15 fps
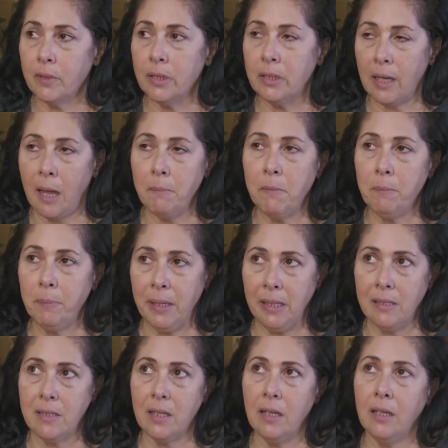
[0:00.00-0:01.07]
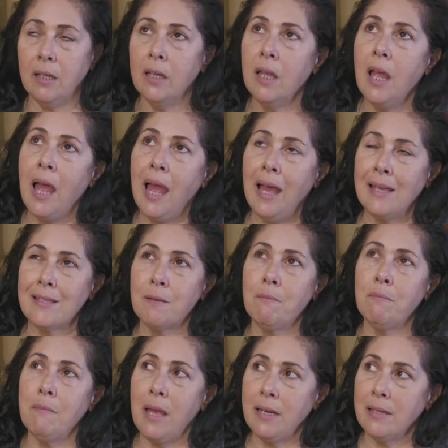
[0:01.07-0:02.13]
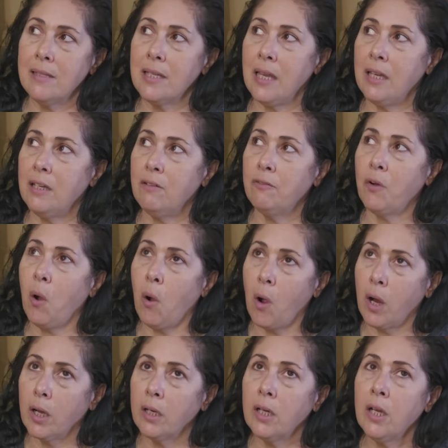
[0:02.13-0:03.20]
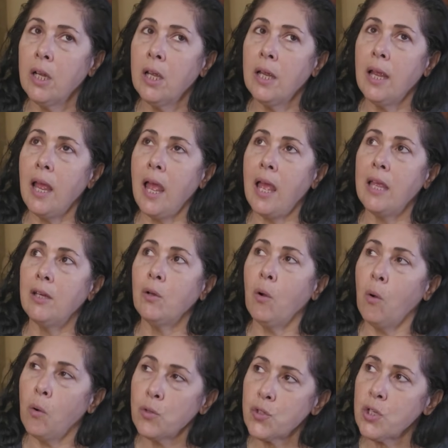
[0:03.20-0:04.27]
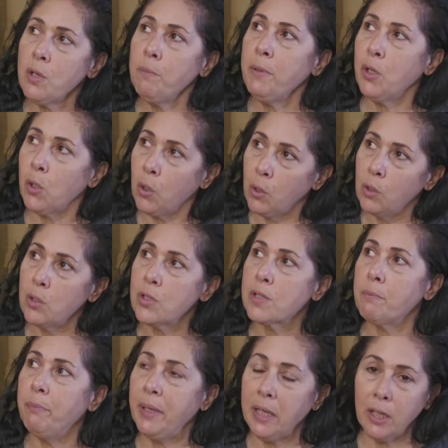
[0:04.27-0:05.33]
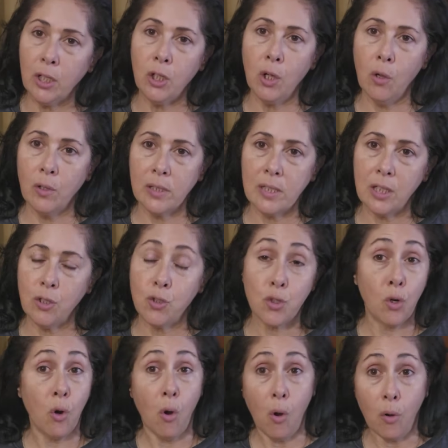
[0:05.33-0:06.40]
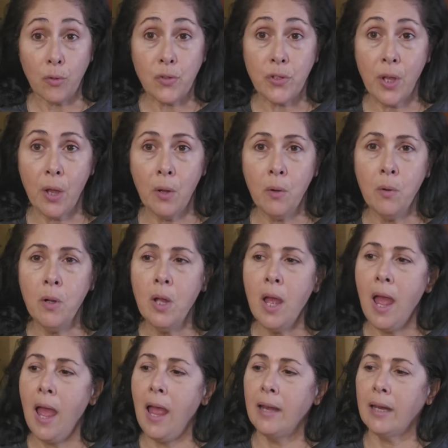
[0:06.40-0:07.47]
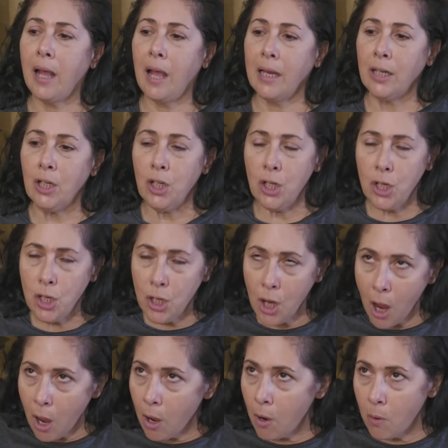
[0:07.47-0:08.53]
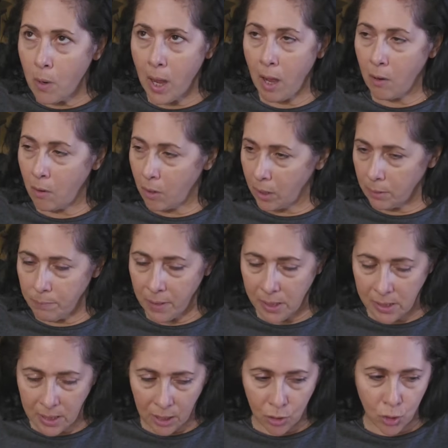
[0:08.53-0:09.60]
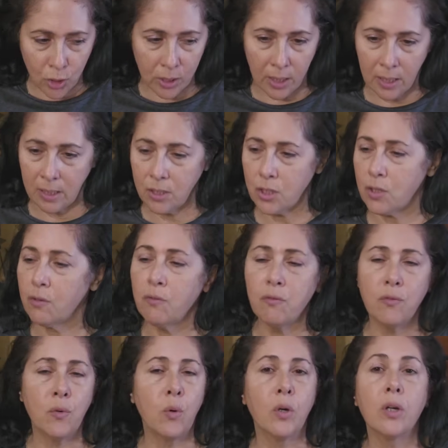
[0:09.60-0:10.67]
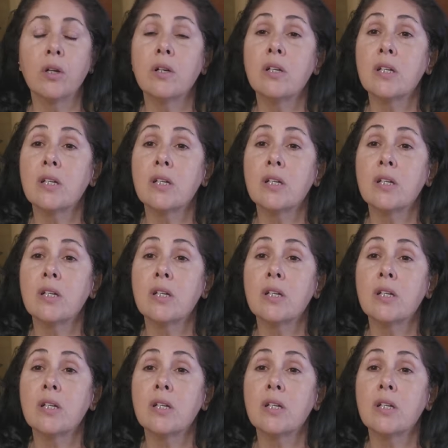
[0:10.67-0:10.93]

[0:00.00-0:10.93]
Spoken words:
diamond painting as a meditative art, and also because being a yoga teacher also, and I know how hard meditation is for